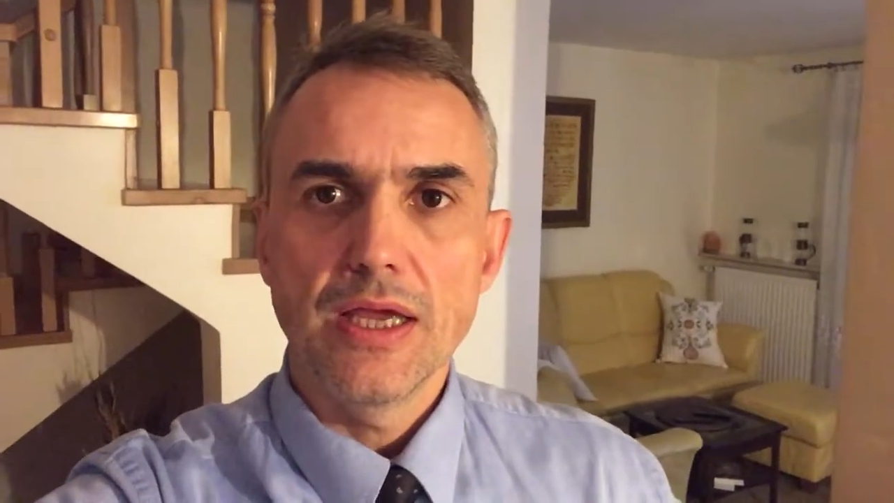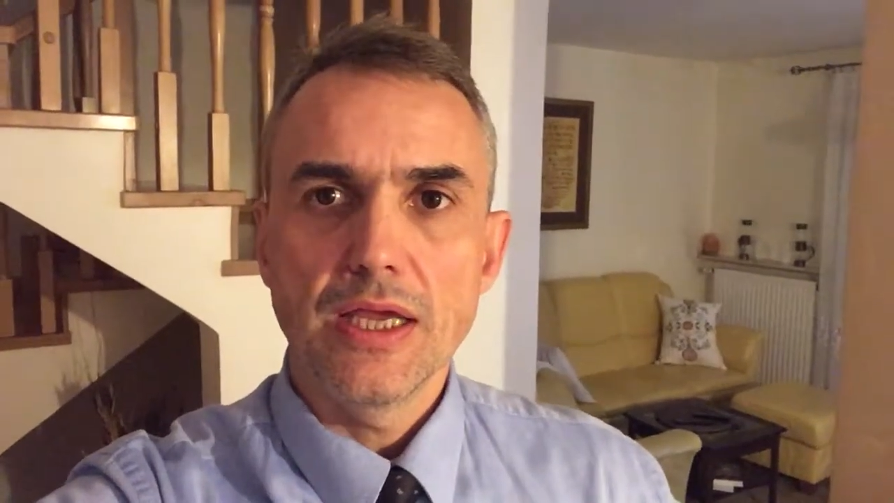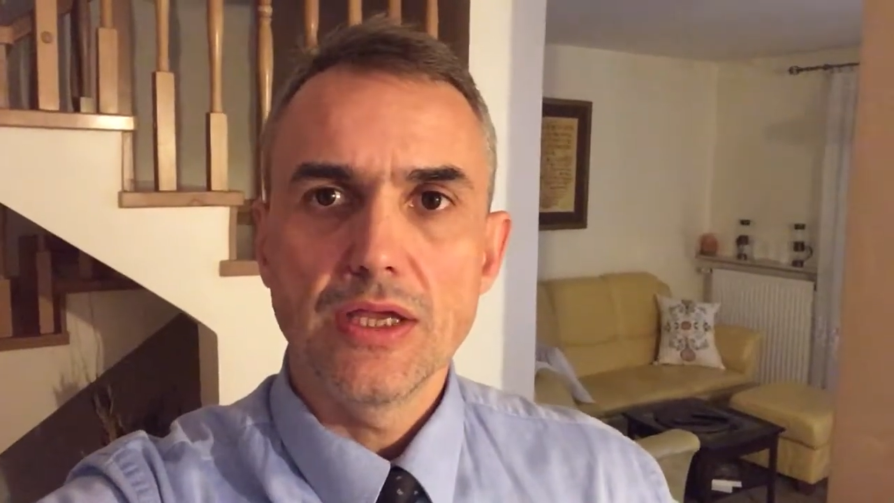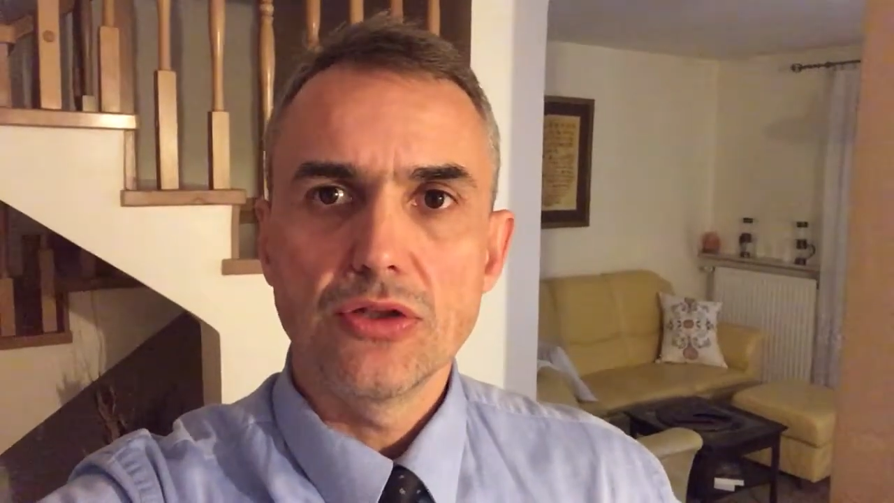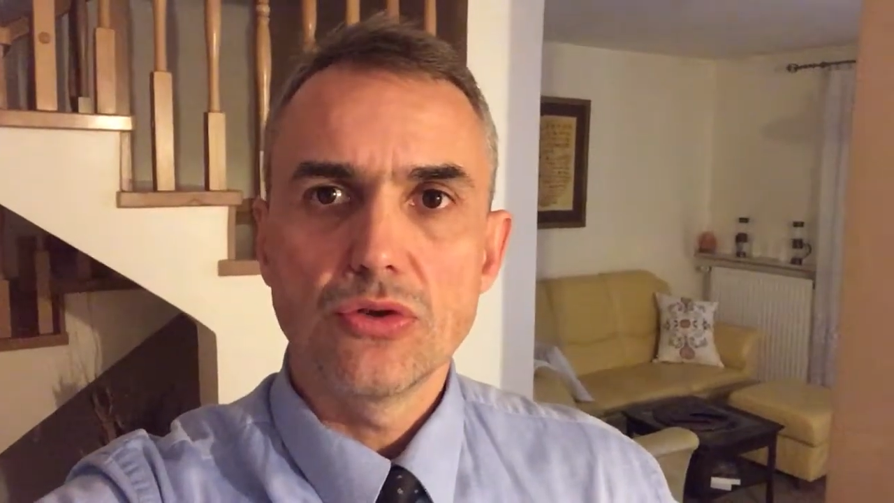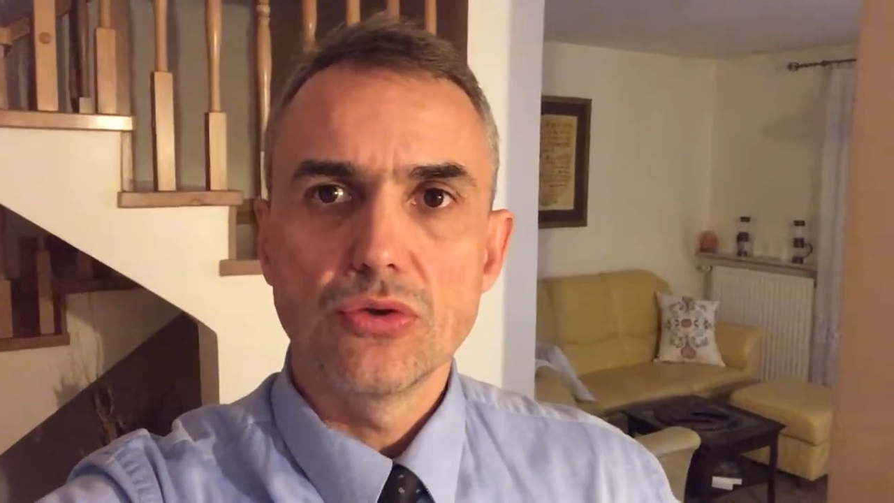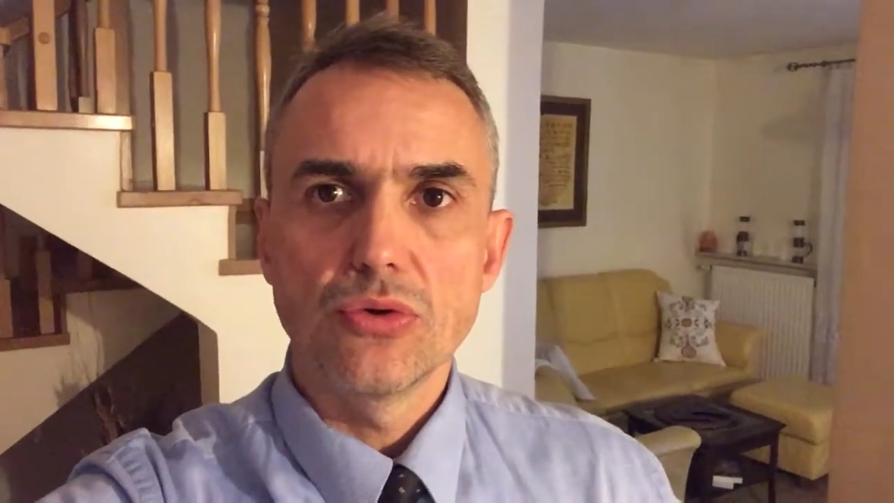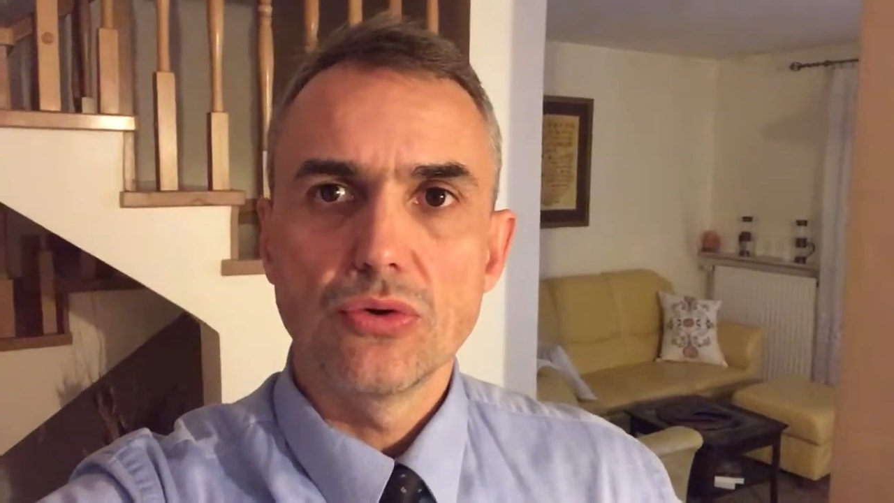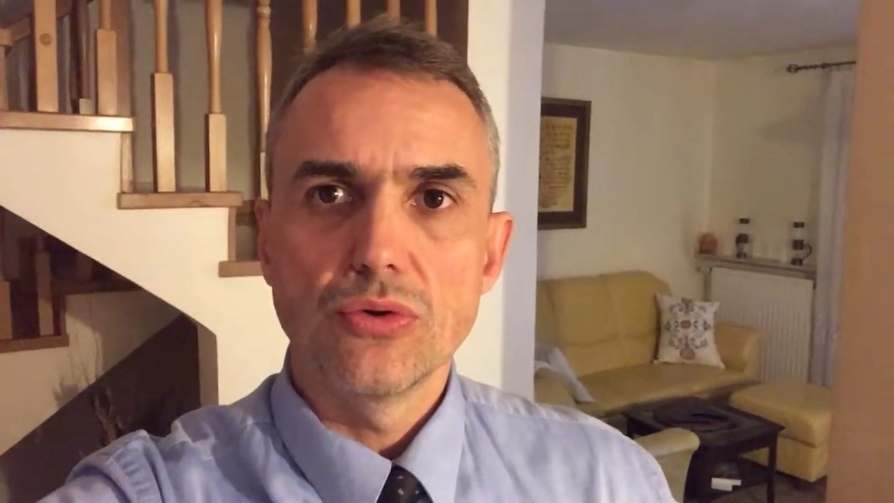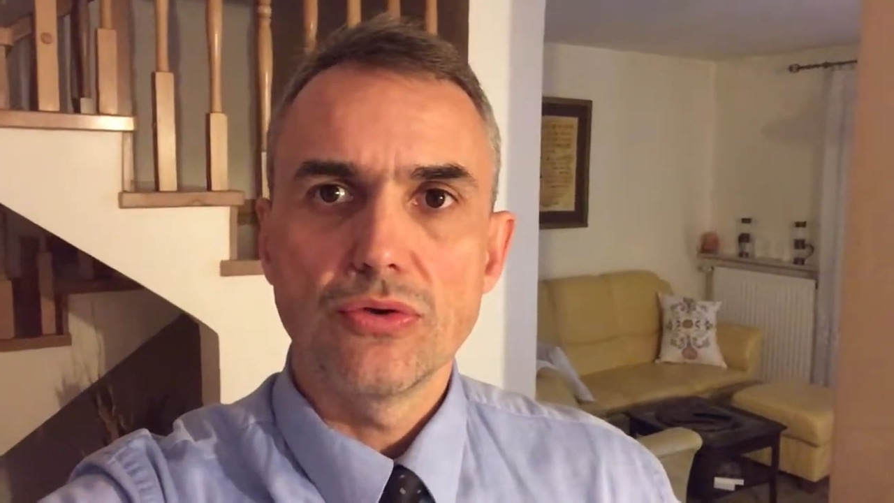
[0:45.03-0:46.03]

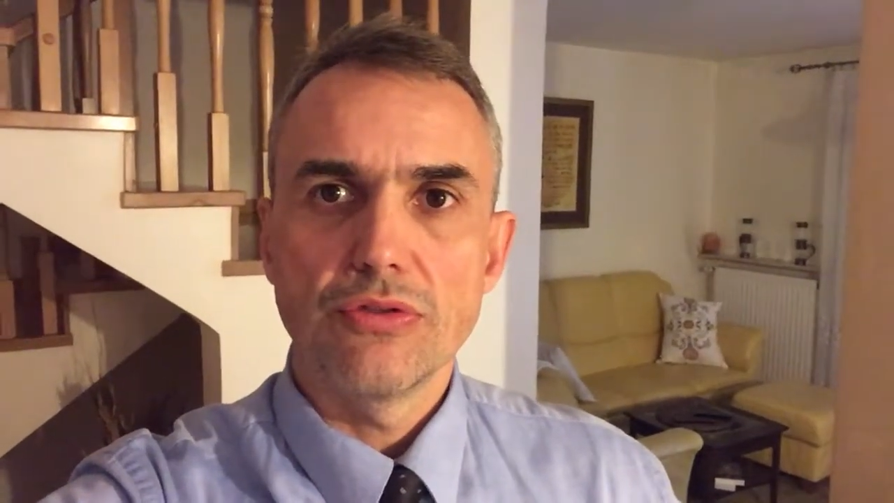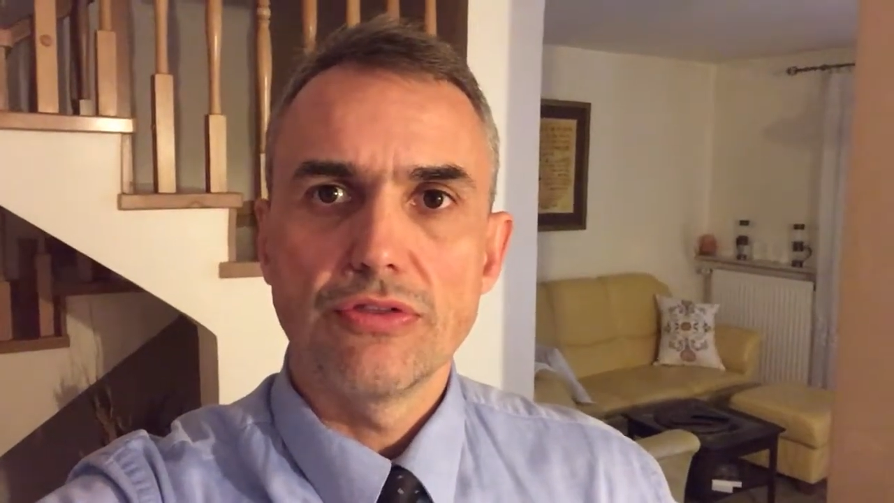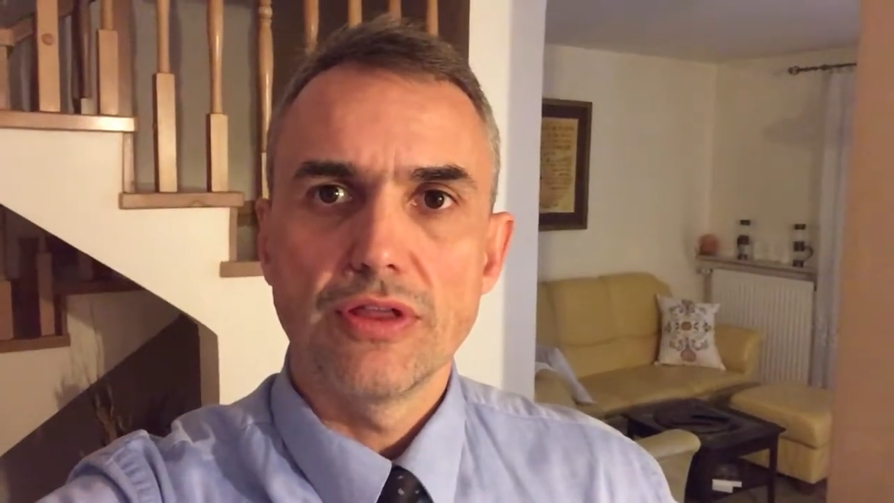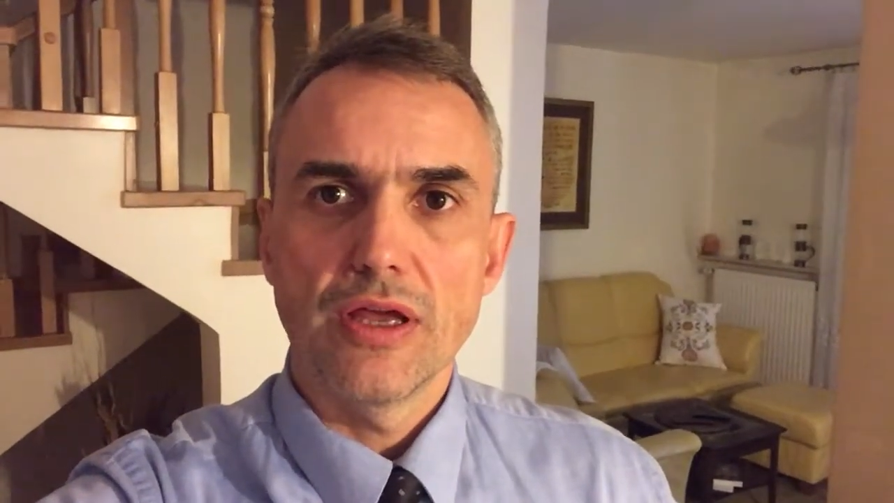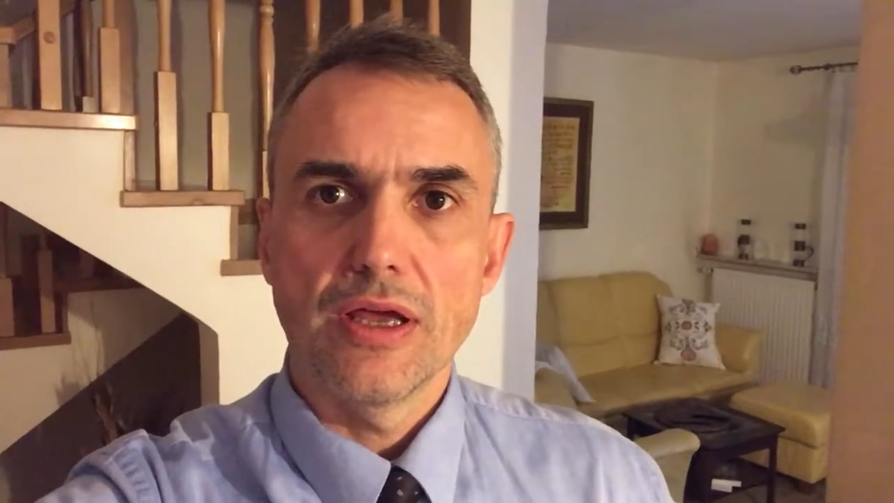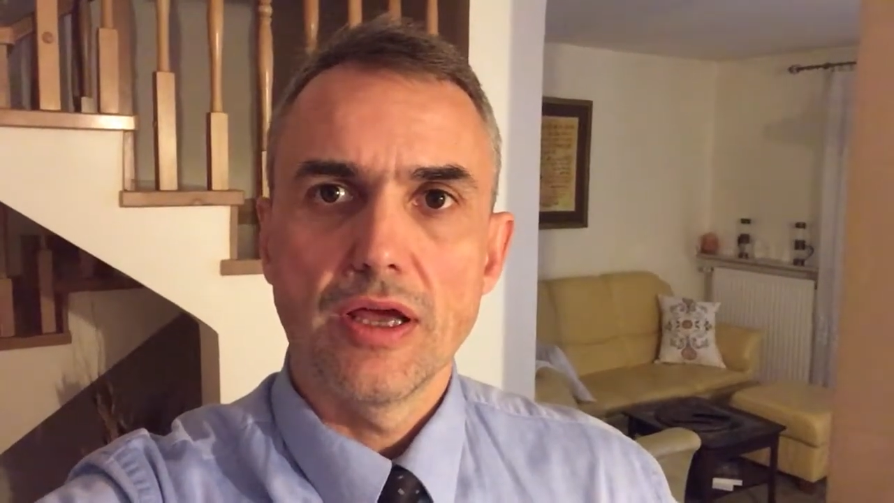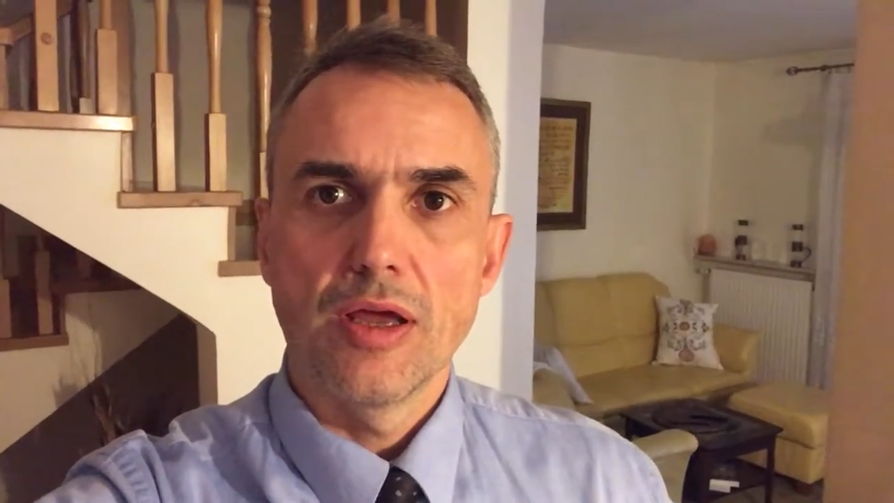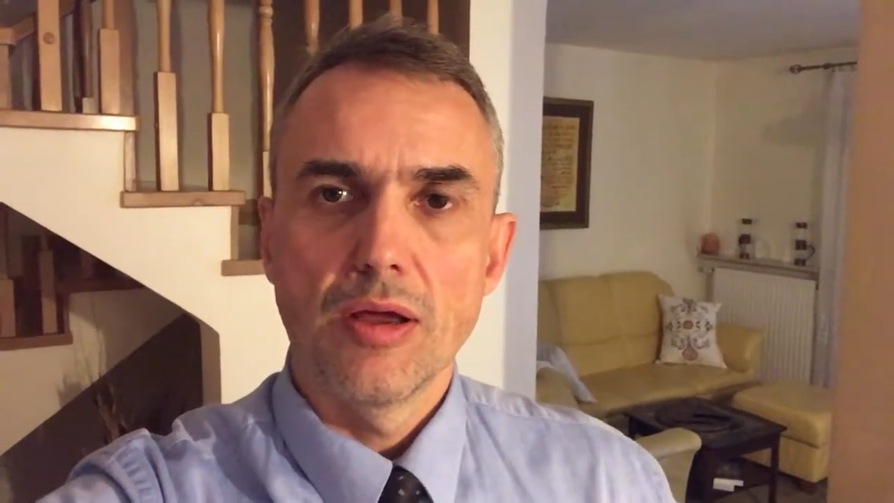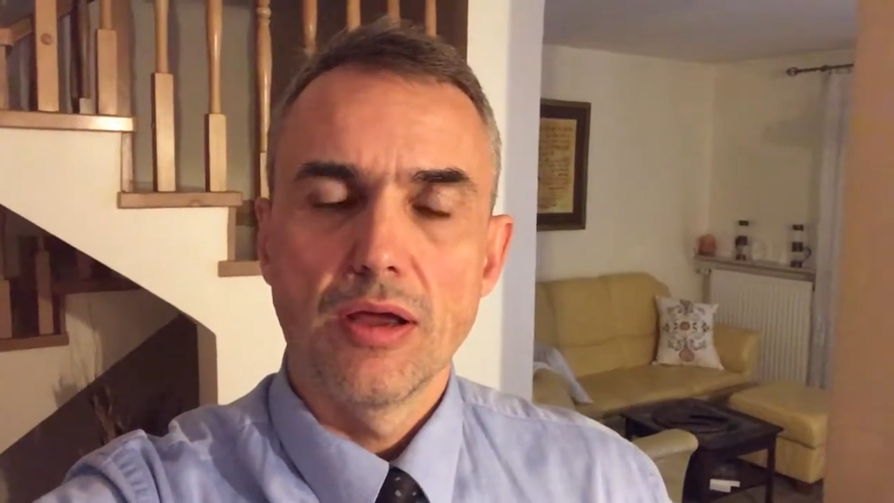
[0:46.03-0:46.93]
into the